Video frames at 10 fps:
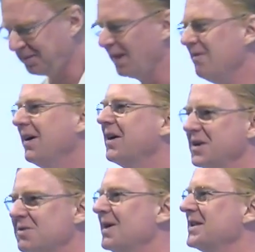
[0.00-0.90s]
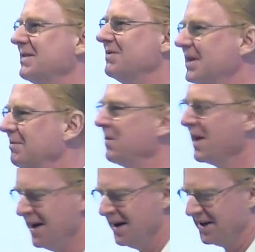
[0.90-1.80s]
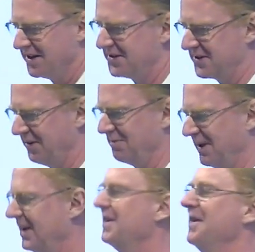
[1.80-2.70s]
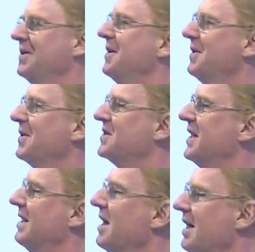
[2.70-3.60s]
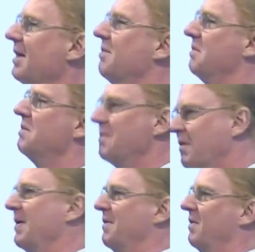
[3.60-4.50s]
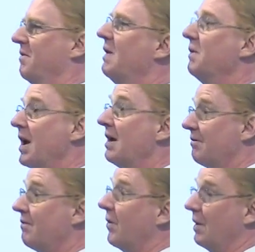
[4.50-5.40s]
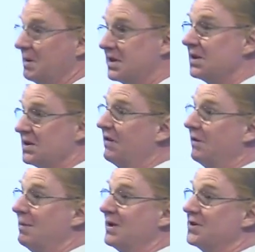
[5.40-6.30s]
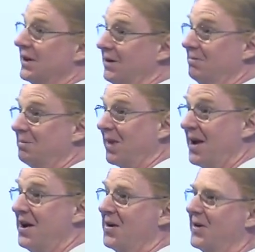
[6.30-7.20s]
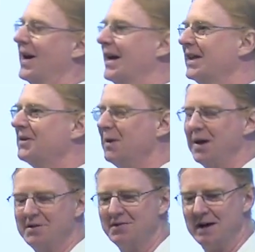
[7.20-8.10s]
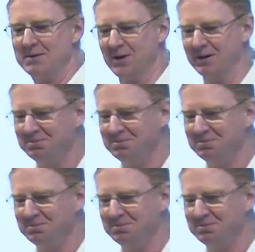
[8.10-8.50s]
Very good, 2017. So you understand. We were not informed until several months later. Okay, I can get the relative times right.